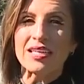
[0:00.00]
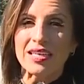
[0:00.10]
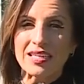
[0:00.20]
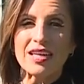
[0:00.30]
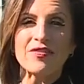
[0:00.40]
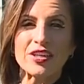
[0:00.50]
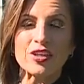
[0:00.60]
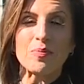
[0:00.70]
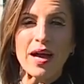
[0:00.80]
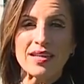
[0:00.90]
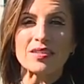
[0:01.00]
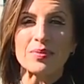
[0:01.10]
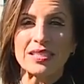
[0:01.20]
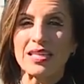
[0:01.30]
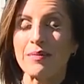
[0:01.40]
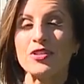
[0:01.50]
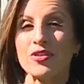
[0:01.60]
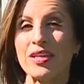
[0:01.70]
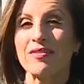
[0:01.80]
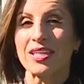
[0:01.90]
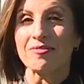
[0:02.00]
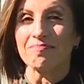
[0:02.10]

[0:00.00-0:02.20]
enough it could possibly damage your hearing.